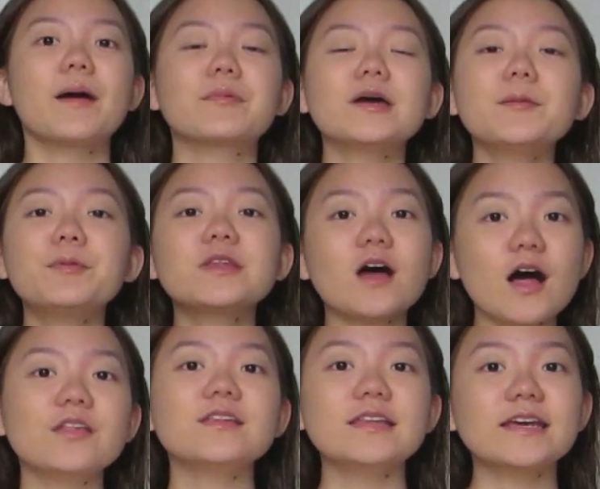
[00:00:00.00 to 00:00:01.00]
I'm gonna put
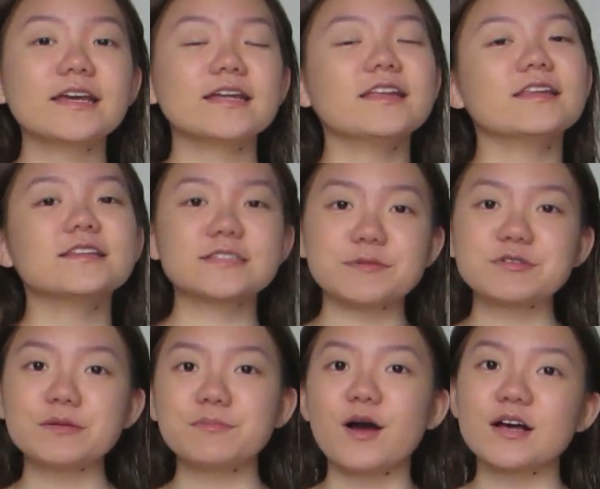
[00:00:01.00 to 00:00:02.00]
all the link in the
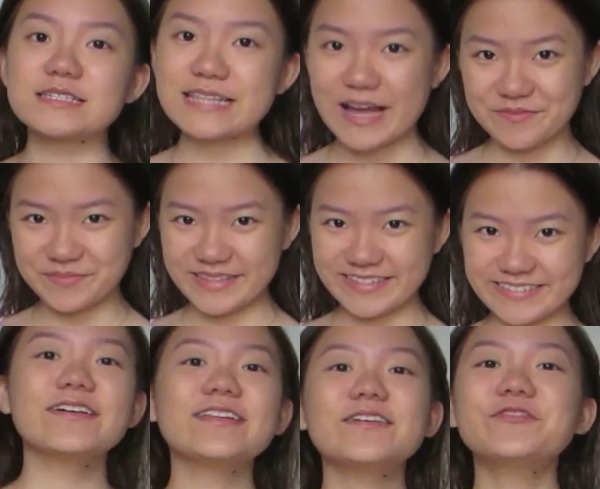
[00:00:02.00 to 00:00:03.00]
description box down below.
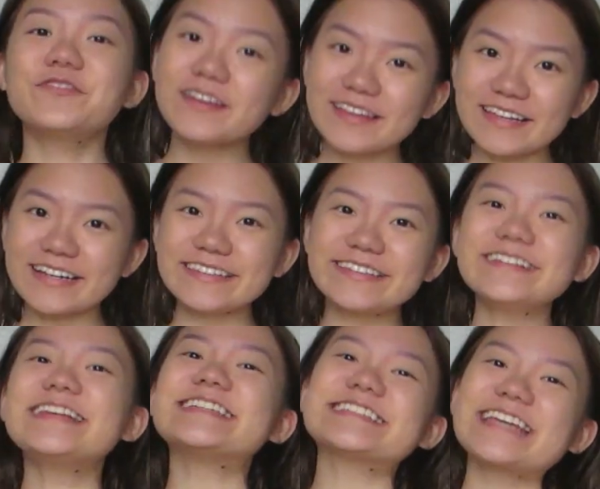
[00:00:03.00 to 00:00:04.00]
Without further ado,
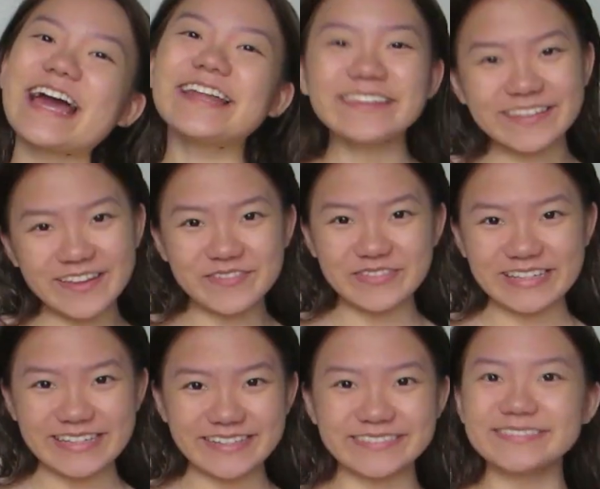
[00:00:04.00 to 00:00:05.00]
let's get into the
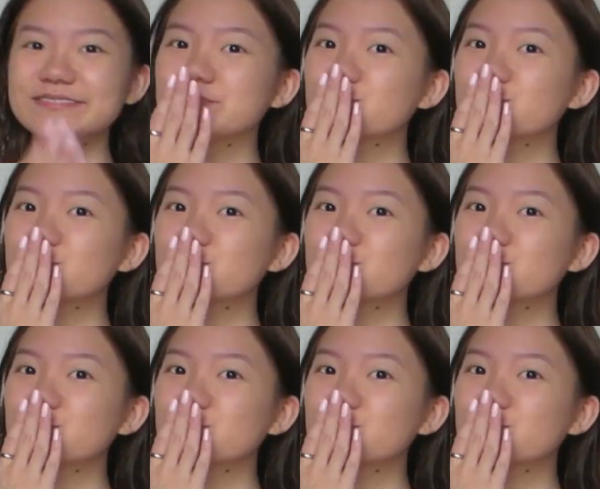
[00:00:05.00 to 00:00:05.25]
video.